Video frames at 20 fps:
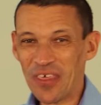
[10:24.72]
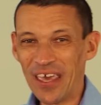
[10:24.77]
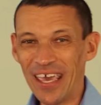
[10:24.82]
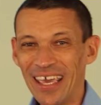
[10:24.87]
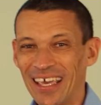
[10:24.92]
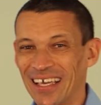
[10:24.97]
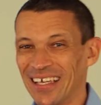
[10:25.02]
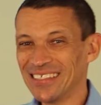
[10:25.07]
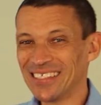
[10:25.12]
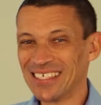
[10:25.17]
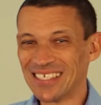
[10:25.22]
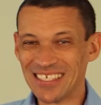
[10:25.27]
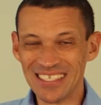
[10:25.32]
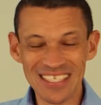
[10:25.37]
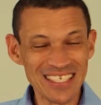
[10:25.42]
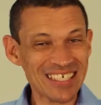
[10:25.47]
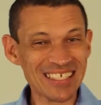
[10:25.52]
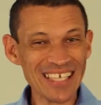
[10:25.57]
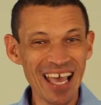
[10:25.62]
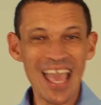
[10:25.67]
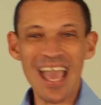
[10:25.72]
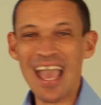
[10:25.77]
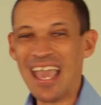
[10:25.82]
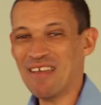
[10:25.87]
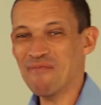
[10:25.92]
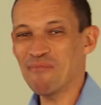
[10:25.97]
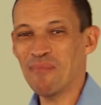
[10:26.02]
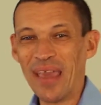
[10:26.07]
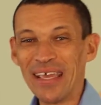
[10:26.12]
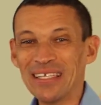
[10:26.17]
there, just say
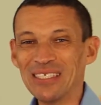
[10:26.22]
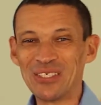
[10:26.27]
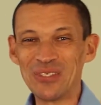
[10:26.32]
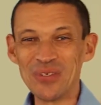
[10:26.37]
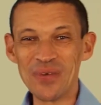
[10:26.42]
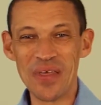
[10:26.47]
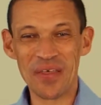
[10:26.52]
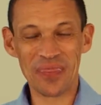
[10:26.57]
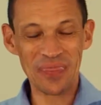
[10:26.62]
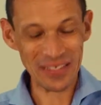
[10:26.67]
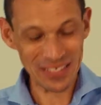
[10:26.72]
amen to that.